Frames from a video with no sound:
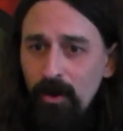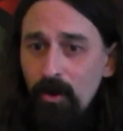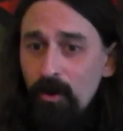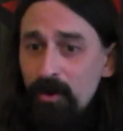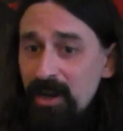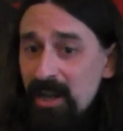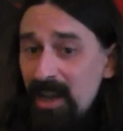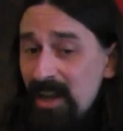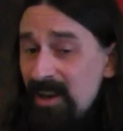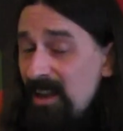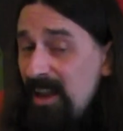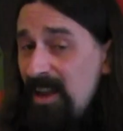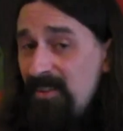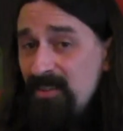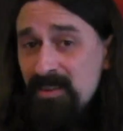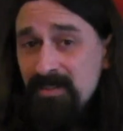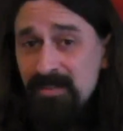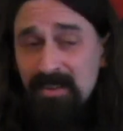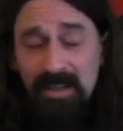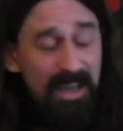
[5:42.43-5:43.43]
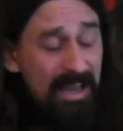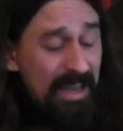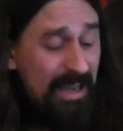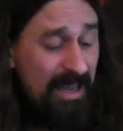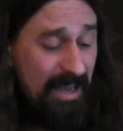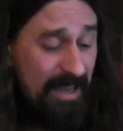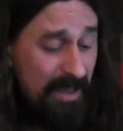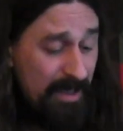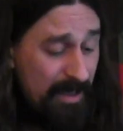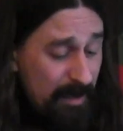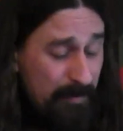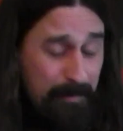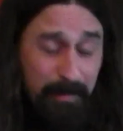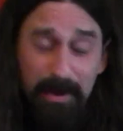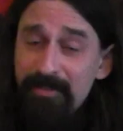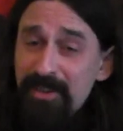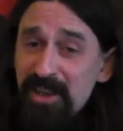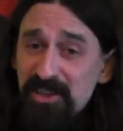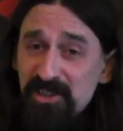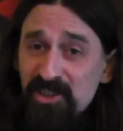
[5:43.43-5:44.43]
or again even a
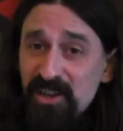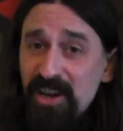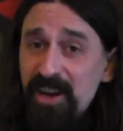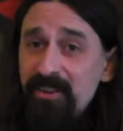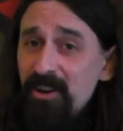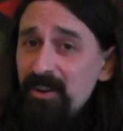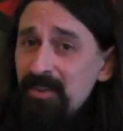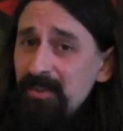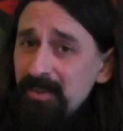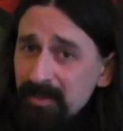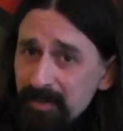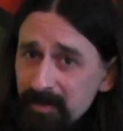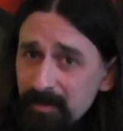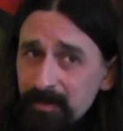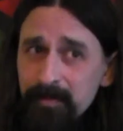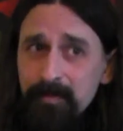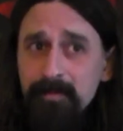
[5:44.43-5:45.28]
bit of Ed Sheeran.